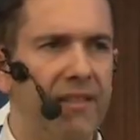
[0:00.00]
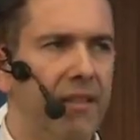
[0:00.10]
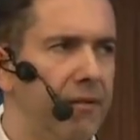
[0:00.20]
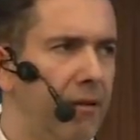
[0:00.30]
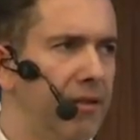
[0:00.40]

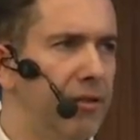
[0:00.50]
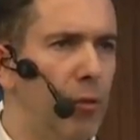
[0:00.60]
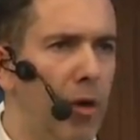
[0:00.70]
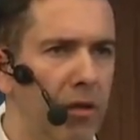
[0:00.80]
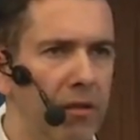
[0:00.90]
center in the
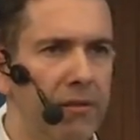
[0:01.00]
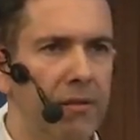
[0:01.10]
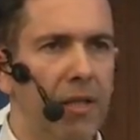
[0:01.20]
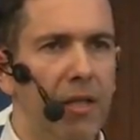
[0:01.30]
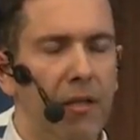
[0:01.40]
world,
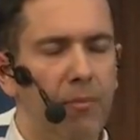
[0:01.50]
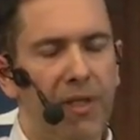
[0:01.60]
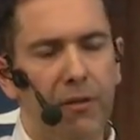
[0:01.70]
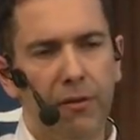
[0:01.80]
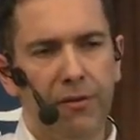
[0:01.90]

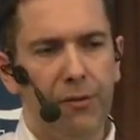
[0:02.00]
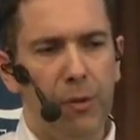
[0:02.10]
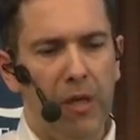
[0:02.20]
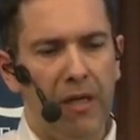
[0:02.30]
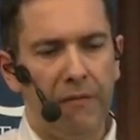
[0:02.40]
because
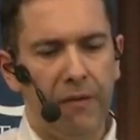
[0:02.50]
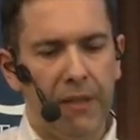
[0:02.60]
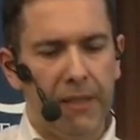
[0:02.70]
you have